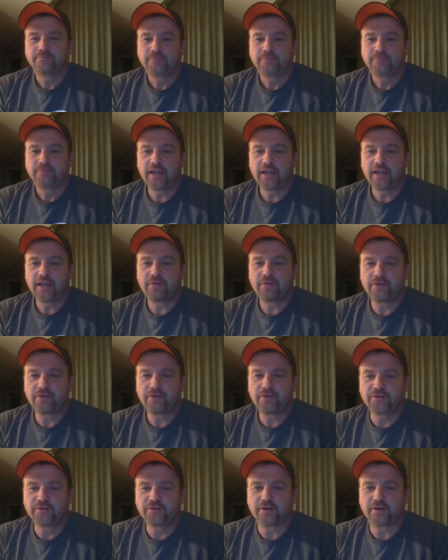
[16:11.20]
Hey, Red
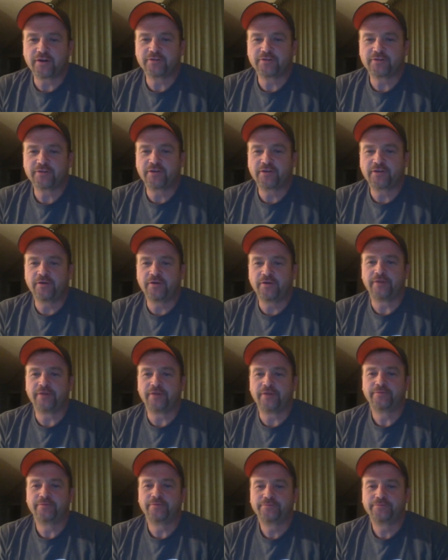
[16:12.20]
Rooster, how's it
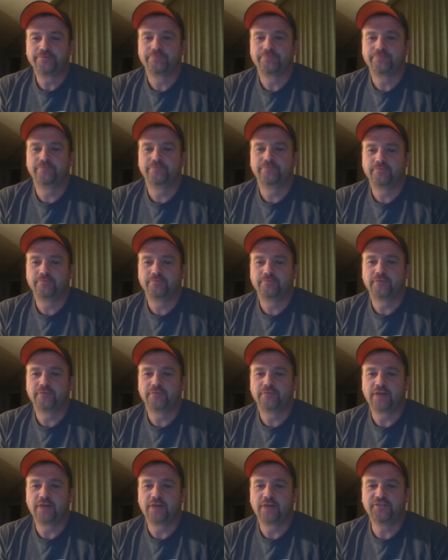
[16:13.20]
going?
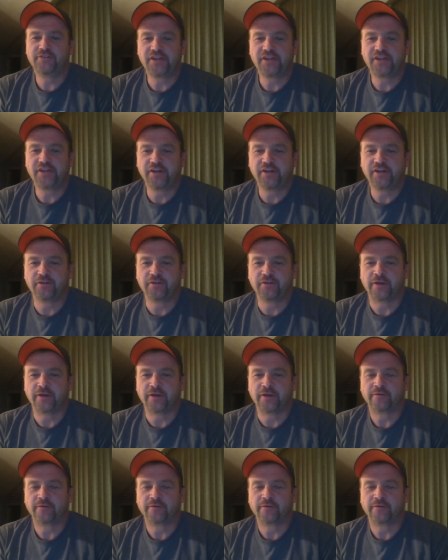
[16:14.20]
How is Jerry doing?